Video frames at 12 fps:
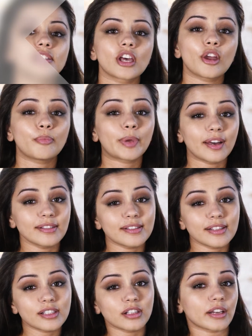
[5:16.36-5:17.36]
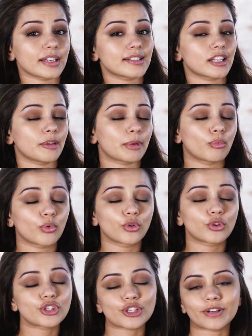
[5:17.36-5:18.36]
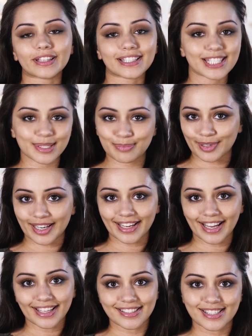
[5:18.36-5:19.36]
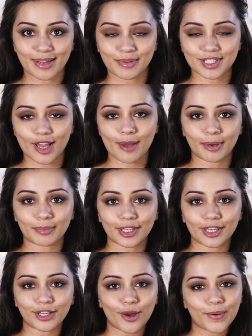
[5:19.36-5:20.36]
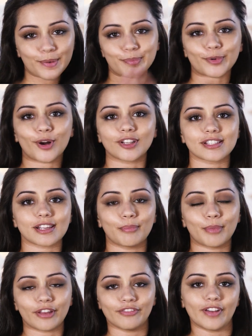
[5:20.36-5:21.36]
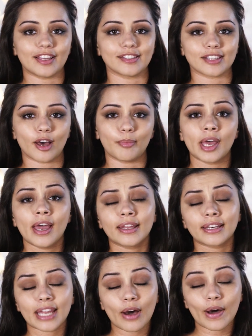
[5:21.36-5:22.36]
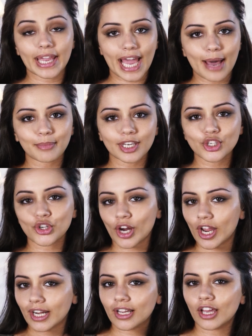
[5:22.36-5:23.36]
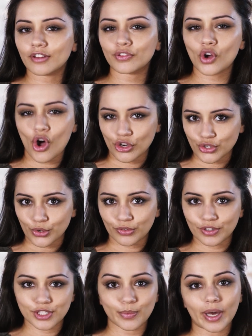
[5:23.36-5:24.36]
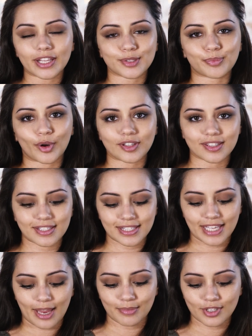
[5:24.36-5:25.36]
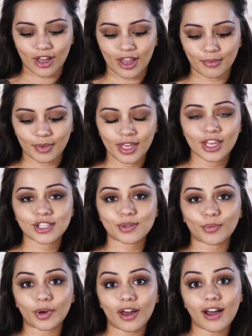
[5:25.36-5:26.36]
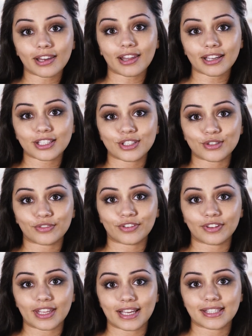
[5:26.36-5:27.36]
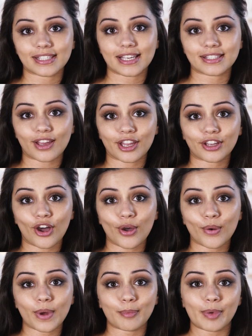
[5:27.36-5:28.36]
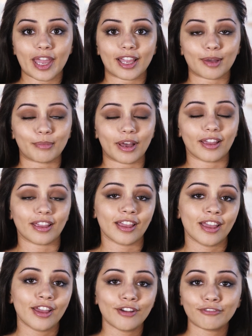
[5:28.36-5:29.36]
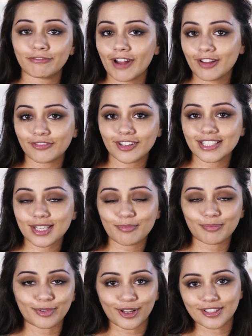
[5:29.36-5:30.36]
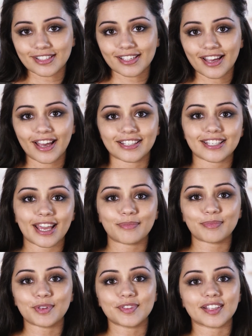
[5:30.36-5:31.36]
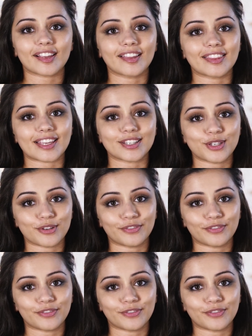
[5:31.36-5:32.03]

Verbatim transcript: So because this look is going to be worn during the spring and summertime, I'm going to go and bronze my face up. Now I am going to try and kind of contour as well as bronze at the same time. So what I like to do for this is I go and pick my favourite bronzer, and today I'm using the Too